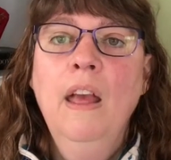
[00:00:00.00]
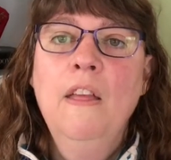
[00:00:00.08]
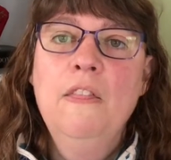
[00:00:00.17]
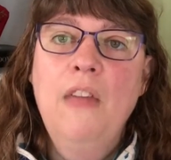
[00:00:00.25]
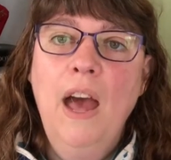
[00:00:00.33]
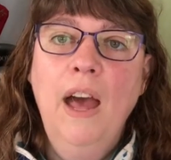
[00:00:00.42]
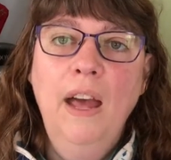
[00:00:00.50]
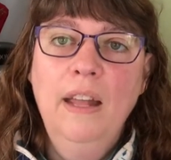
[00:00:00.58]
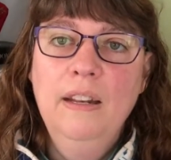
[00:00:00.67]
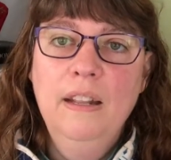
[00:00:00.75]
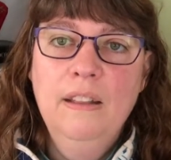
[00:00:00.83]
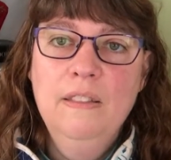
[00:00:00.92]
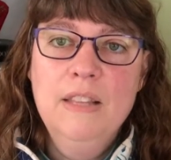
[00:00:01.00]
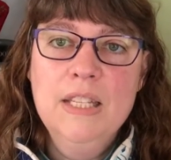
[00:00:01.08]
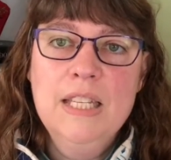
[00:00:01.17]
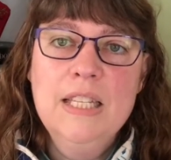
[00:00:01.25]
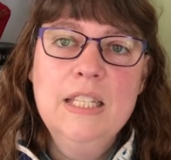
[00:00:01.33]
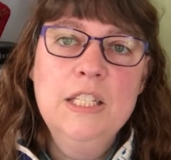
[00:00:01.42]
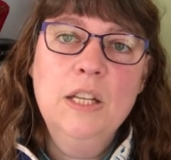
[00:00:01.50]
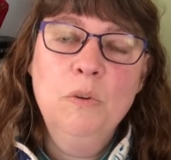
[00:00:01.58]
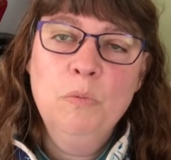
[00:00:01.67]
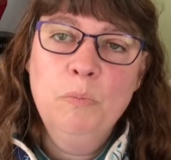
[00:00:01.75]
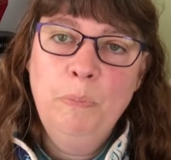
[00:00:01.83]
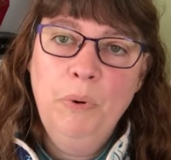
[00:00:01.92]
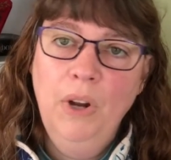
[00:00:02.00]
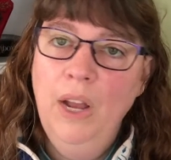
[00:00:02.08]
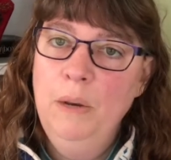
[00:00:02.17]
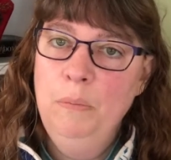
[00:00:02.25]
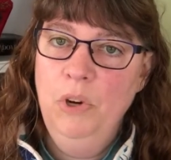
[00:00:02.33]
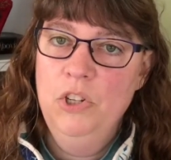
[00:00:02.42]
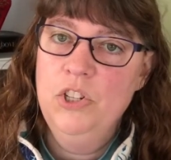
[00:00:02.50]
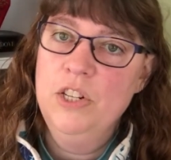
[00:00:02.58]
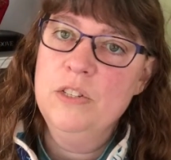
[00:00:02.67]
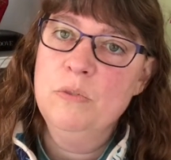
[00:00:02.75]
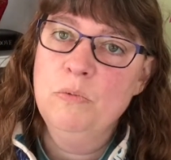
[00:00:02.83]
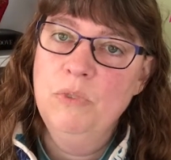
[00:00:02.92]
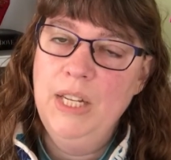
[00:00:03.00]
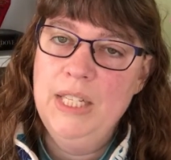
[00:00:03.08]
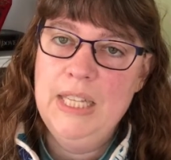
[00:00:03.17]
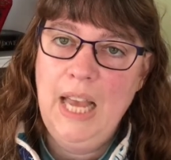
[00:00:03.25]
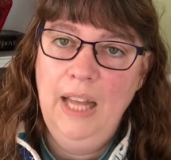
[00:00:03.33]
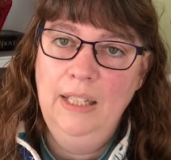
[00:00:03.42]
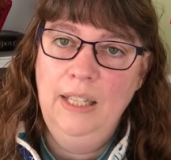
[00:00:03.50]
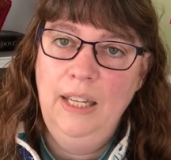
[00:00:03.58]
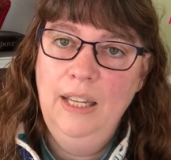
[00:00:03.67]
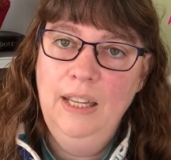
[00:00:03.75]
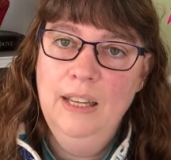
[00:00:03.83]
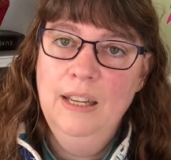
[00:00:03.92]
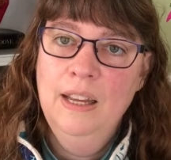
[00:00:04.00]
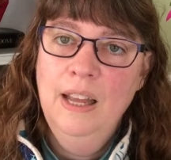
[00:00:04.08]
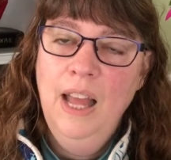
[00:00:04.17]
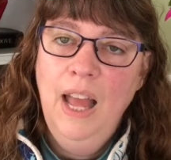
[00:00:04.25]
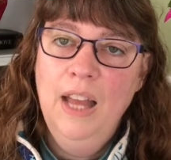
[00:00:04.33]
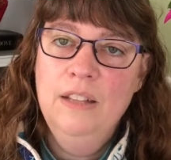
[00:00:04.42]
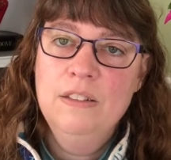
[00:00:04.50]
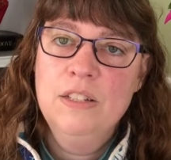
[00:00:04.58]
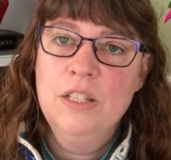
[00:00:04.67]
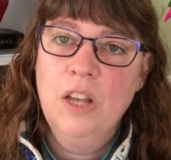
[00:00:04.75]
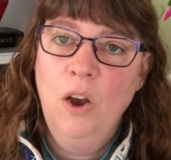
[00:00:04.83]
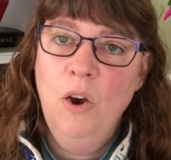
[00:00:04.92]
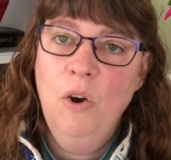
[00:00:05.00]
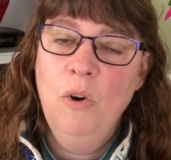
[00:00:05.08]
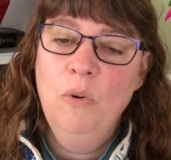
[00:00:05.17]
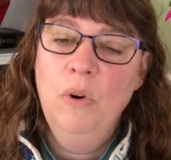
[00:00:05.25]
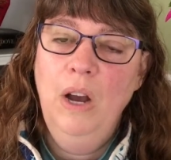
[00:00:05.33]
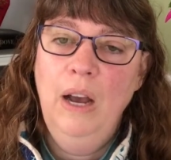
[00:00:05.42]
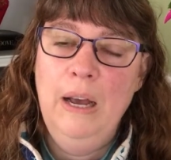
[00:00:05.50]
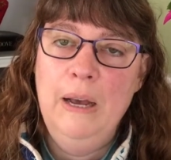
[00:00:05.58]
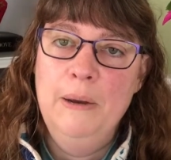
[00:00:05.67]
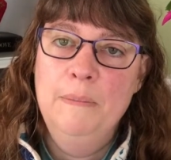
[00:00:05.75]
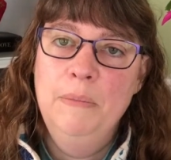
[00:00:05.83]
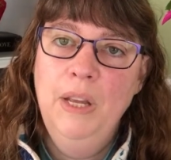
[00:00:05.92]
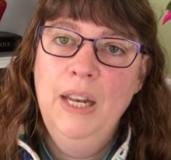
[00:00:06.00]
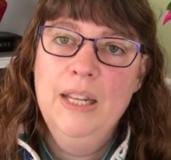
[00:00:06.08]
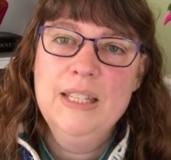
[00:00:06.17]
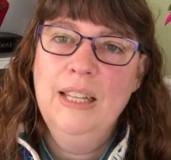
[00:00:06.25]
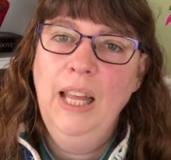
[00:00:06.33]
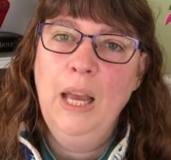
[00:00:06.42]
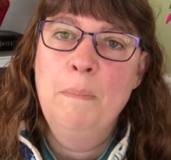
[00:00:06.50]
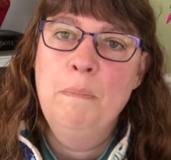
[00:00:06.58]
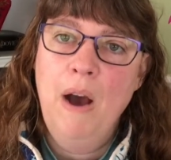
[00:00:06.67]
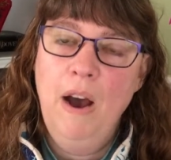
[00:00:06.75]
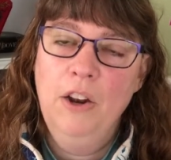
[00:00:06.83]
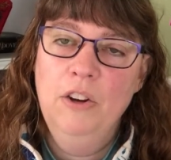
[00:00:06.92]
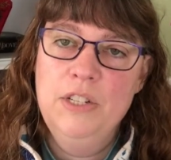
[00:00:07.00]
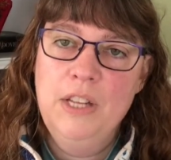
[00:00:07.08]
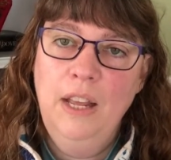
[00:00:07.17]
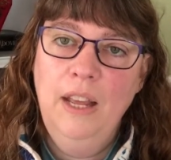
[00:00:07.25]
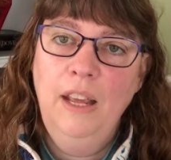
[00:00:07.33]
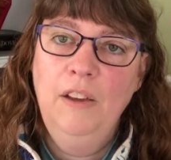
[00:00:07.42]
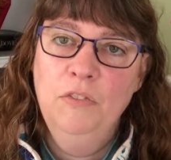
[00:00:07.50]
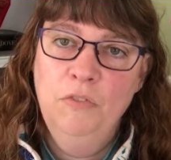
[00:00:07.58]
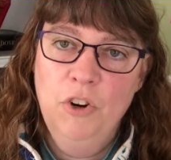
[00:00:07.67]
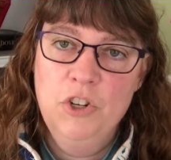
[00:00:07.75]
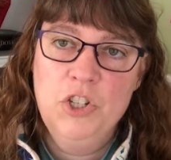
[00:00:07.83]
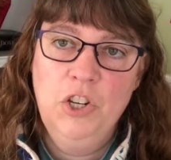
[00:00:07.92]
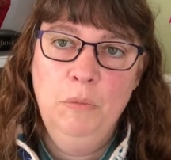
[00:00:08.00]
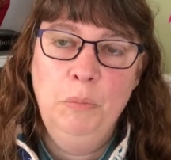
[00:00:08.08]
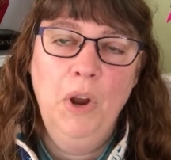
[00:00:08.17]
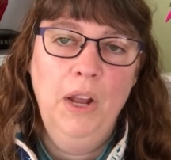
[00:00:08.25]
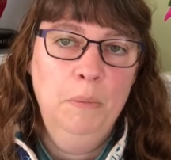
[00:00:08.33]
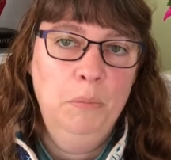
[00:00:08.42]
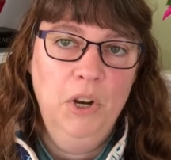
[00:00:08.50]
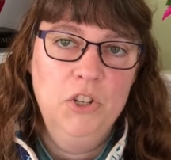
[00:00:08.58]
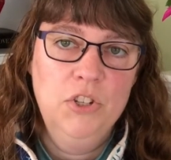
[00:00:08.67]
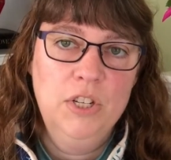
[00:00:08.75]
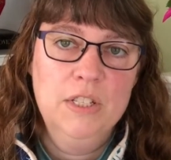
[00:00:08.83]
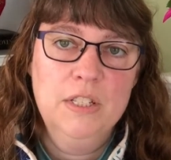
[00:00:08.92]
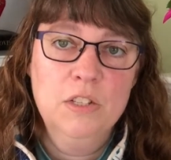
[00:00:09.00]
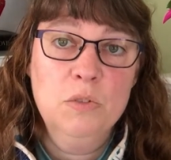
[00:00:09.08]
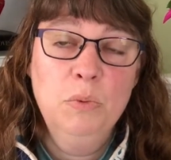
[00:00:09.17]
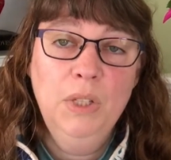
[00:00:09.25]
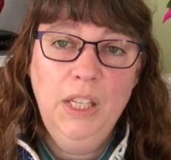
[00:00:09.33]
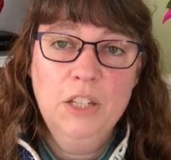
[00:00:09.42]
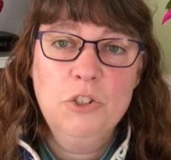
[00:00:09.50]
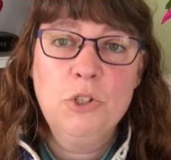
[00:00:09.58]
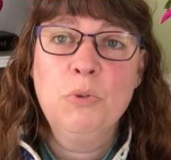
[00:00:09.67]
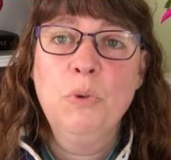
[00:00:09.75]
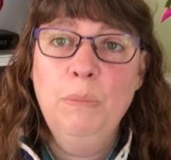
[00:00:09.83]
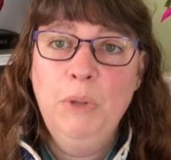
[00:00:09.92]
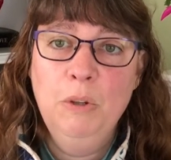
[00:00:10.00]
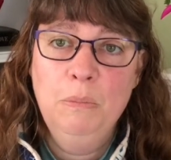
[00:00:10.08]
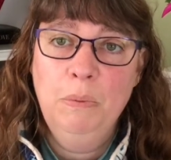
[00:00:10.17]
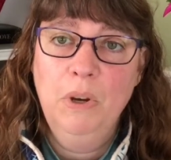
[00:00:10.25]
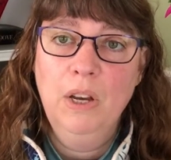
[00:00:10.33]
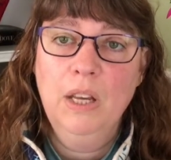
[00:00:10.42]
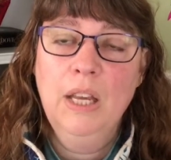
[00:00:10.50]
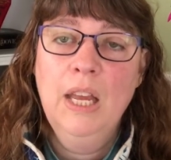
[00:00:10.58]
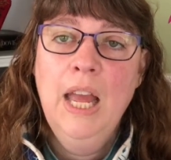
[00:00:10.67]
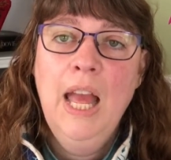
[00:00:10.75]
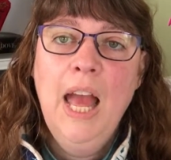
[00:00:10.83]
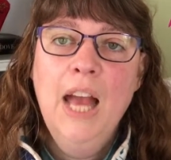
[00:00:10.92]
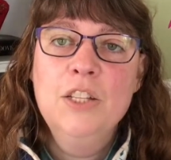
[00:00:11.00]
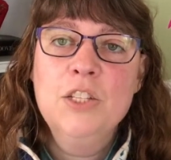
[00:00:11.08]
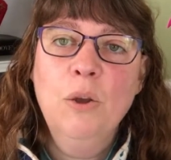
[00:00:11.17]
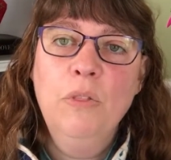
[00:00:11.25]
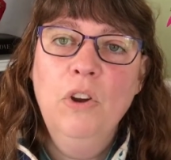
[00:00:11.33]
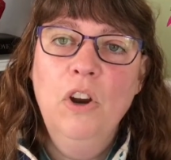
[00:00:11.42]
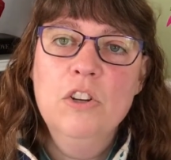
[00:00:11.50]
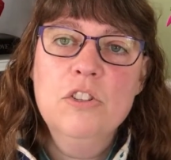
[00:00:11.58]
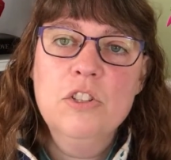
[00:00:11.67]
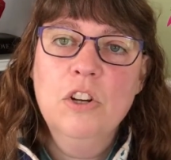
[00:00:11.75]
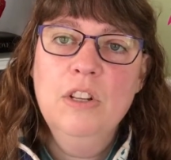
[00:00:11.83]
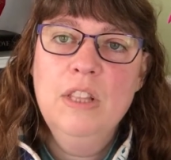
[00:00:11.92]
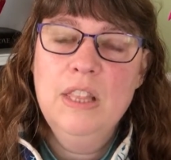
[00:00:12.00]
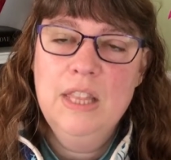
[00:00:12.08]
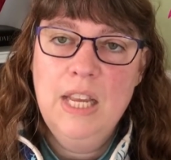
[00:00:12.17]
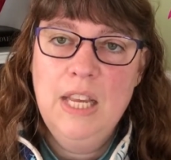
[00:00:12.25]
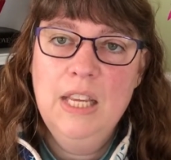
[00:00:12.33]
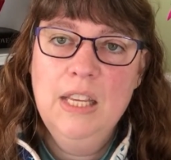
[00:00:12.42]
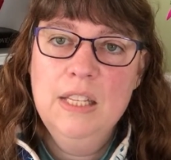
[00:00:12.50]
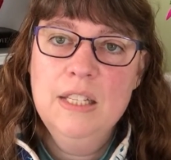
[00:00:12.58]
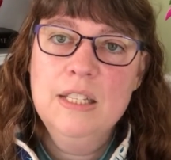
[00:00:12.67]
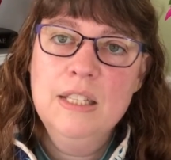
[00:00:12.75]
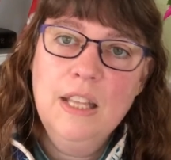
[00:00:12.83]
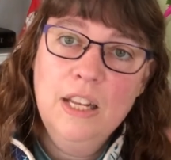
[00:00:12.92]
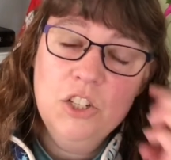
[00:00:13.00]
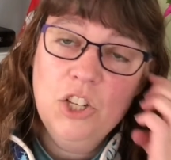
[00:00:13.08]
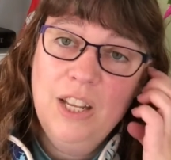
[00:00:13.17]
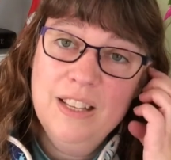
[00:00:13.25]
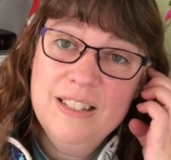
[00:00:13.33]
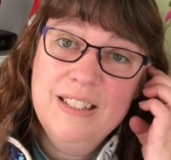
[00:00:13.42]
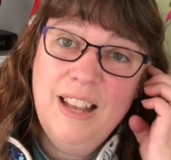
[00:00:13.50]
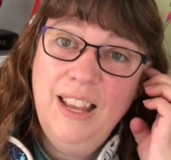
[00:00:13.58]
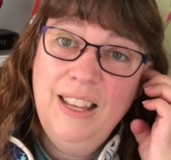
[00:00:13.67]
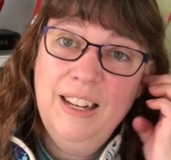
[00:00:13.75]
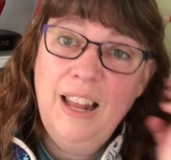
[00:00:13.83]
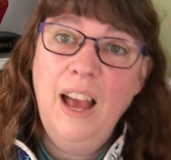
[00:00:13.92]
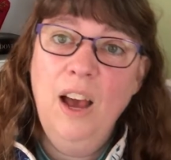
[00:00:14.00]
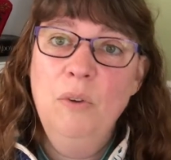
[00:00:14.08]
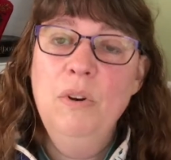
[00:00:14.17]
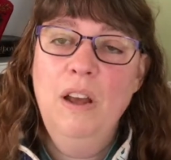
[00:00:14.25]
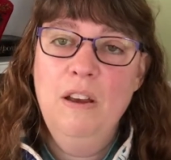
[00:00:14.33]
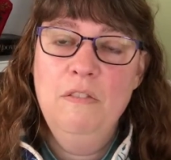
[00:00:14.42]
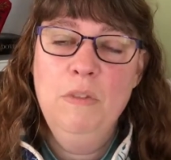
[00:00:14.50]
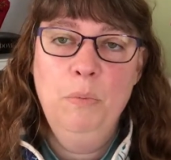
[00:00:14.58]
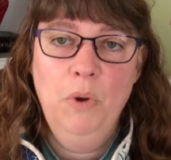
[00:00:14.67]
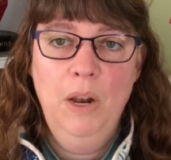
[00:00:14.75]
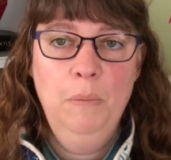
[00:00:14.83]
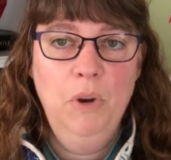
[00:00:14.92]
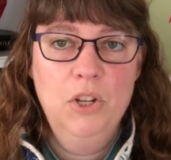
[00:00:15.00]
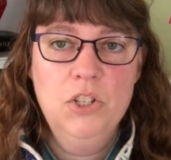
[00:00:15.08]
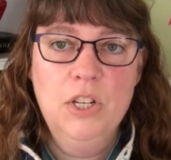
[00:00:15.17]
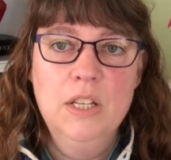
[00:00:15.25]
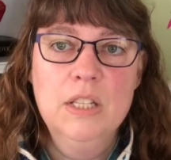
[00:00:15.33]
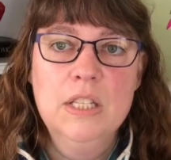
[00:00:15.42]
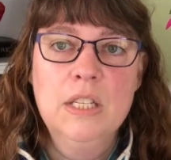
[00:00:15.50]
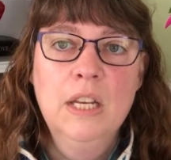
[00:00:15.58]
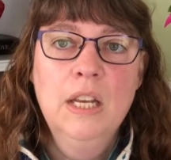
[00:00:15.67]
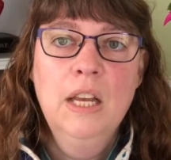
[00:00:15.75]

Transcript: that this isn't a Pride and Prejudice retelling. And so it isn't like a modern day version of Pride and Prejudice. It's really a tribute book. And so there are certain things that she has taken out of the Pride and Prejudice